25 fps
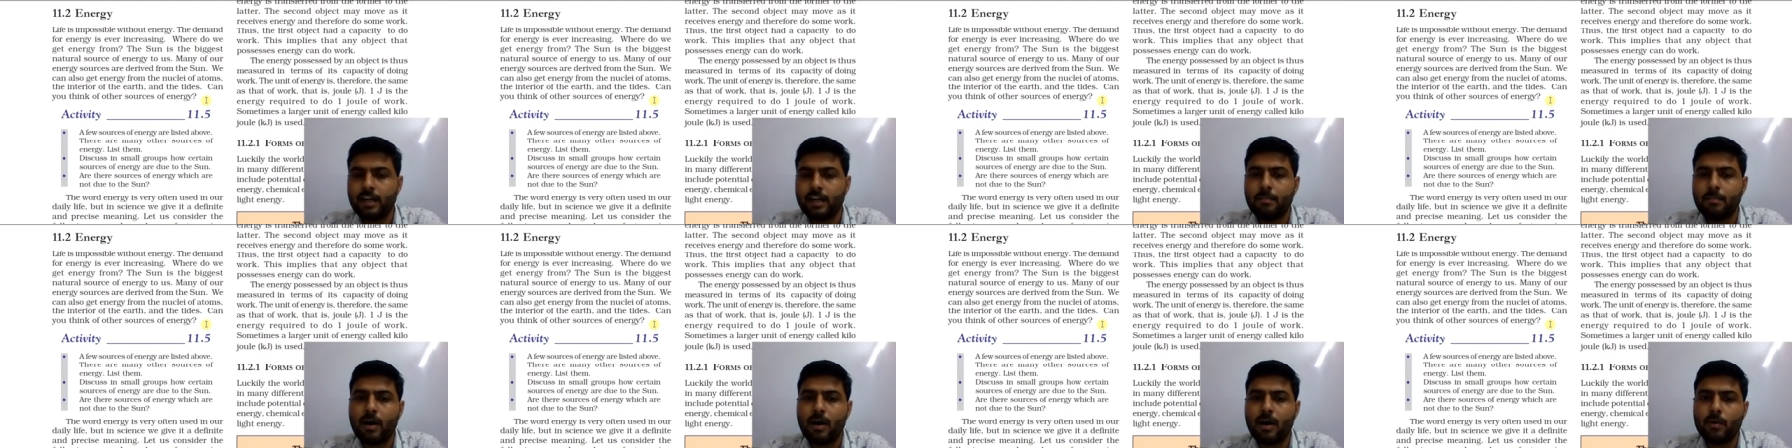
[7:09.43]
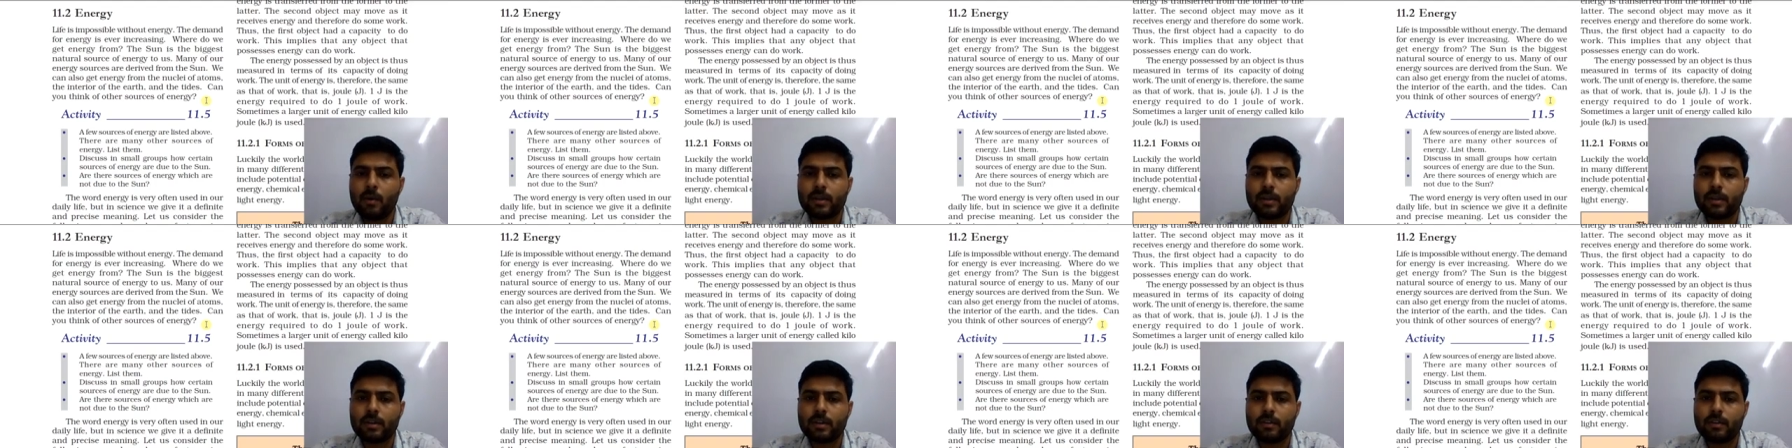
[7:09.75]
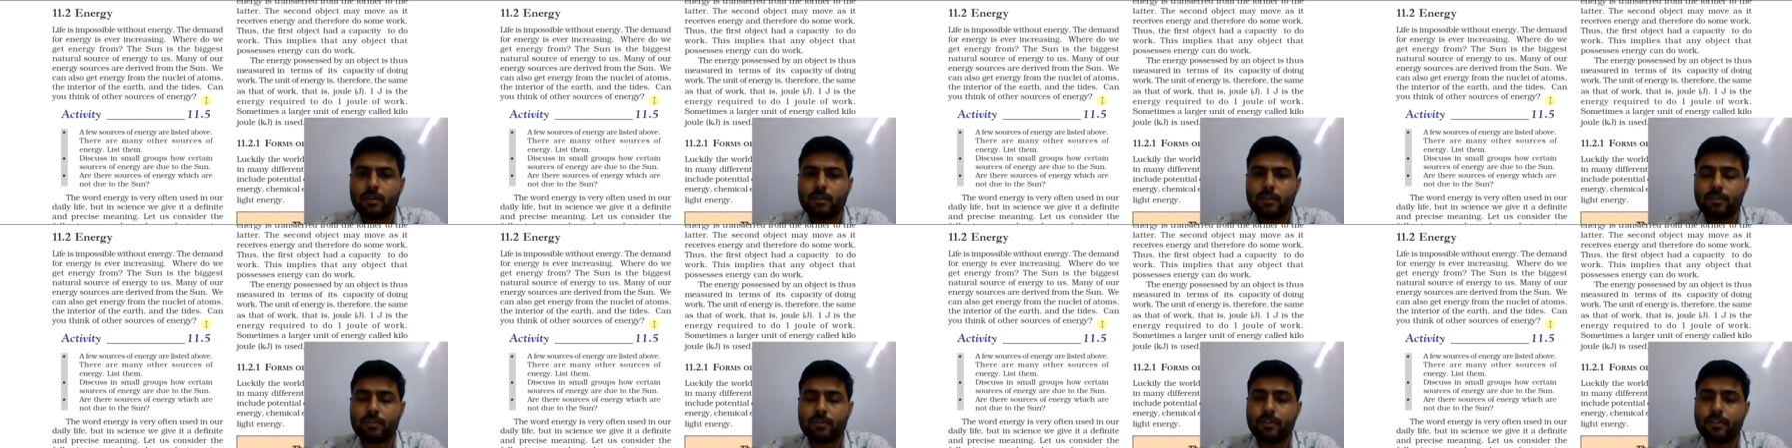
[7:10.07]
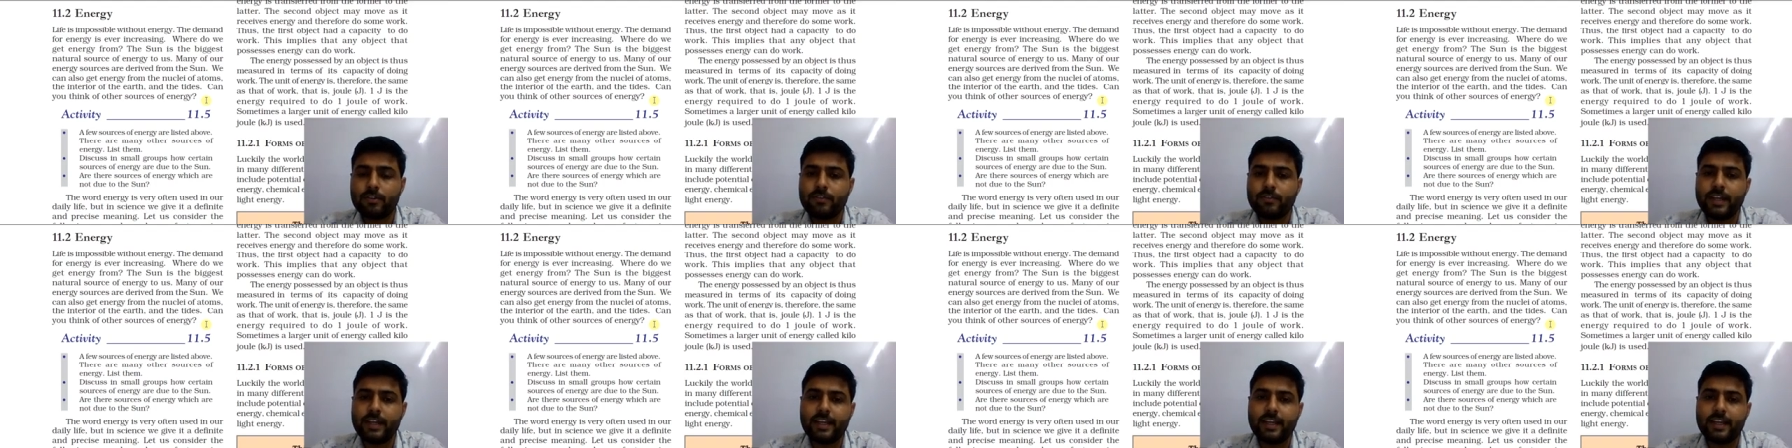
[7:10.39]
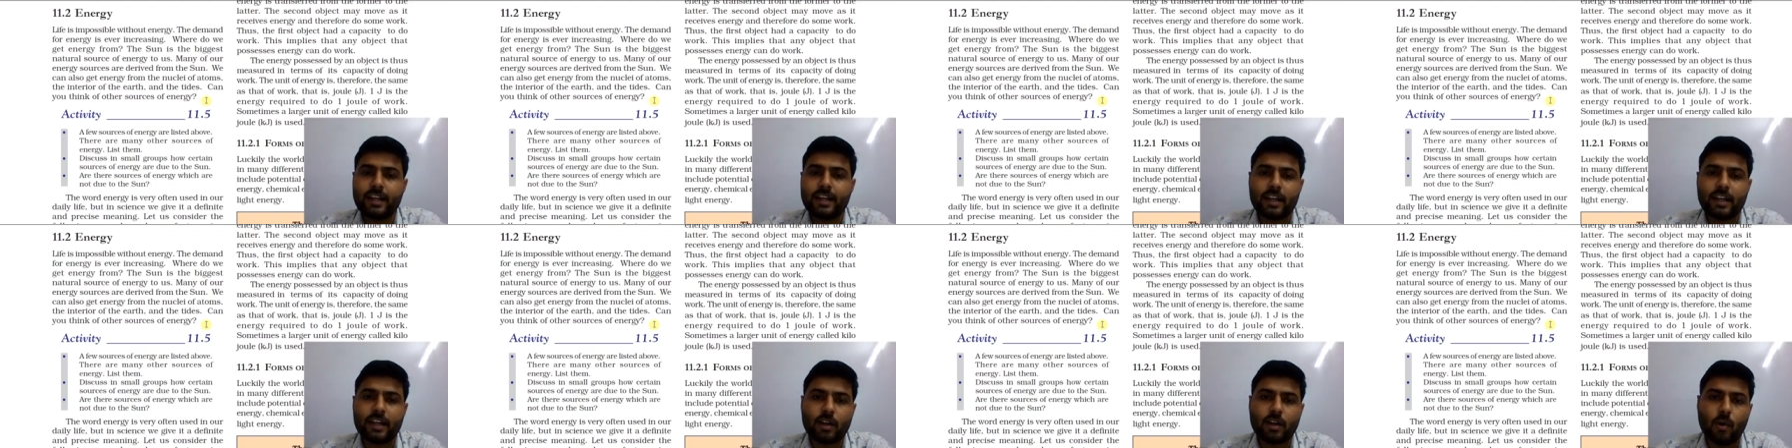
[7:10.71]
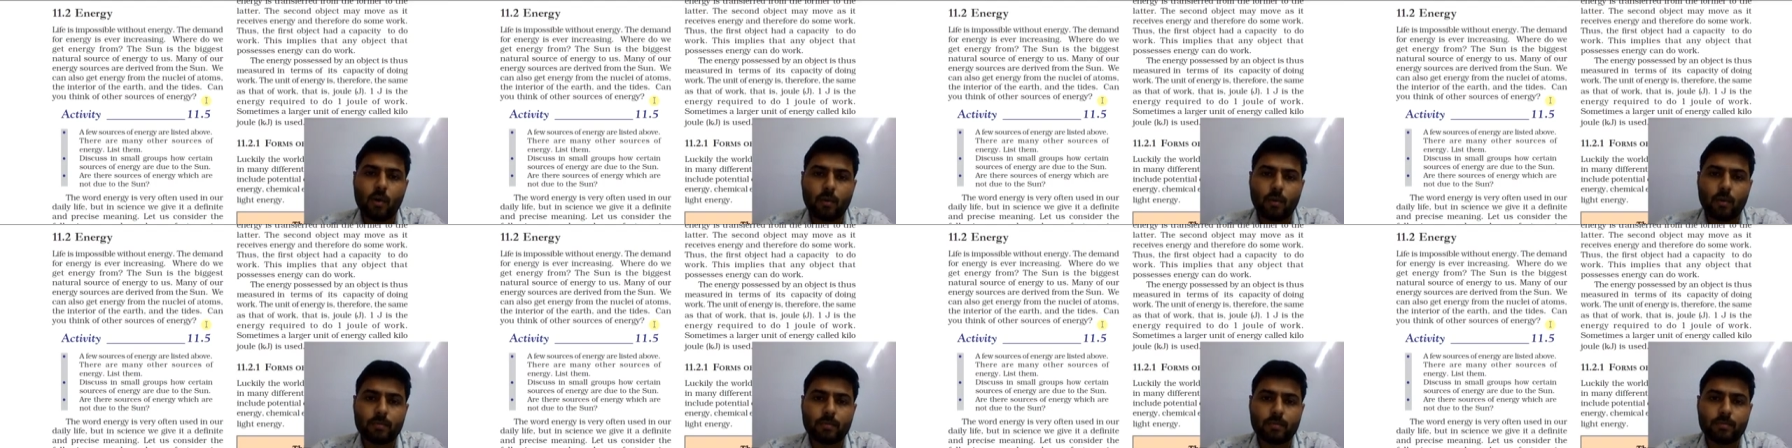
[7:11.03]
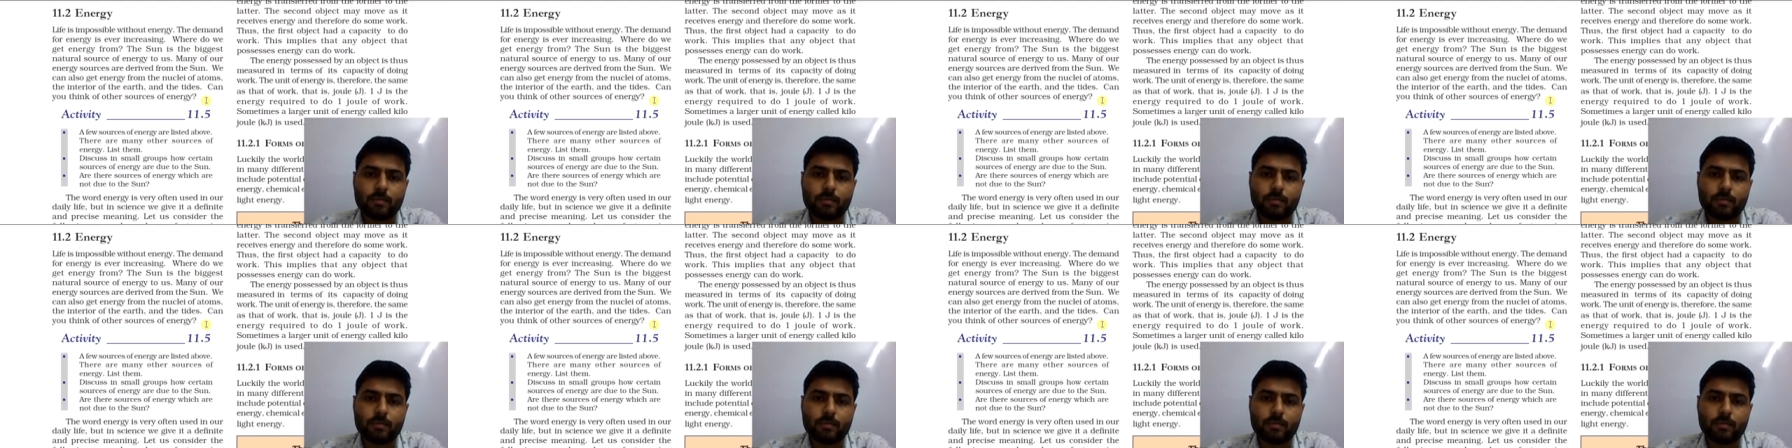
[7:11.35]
about 50 years ago.